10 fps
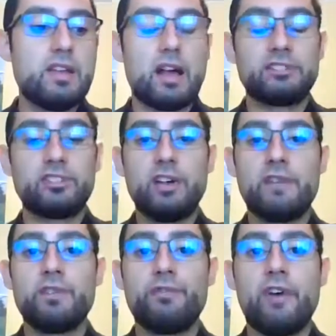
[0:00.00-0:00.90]
I still
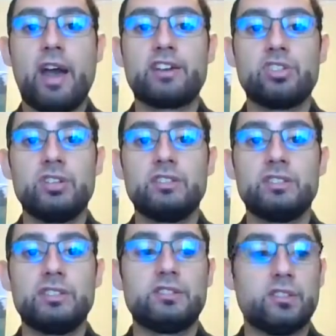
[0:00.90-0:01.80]
have the fact sheet,
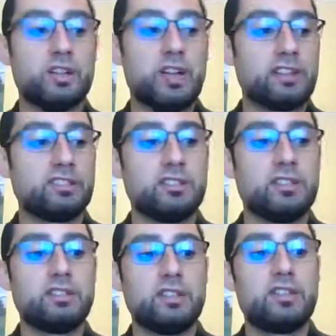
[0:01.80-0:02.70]
so you can access
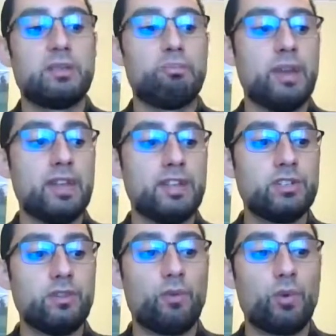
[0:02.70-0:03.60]
this, the
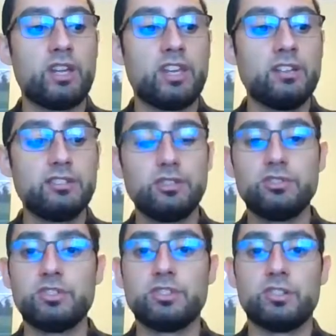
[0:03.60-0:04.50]
page for Heal and Soothe,
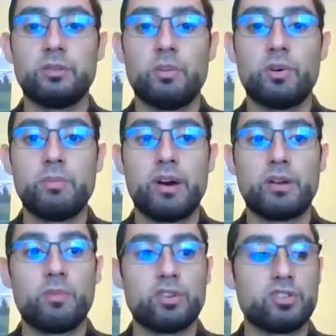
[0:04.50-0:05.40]
so you can learn more about
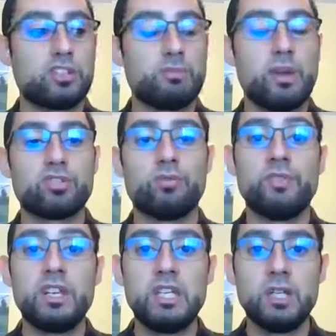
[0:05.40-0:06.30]
them, watch a special
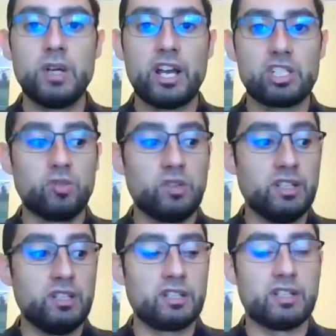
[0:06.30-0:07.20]
video
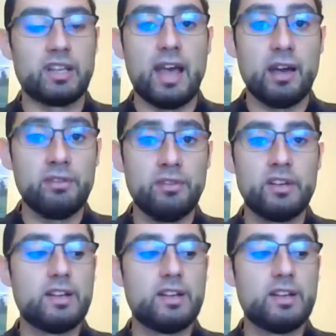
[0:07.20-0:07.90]
actually that they have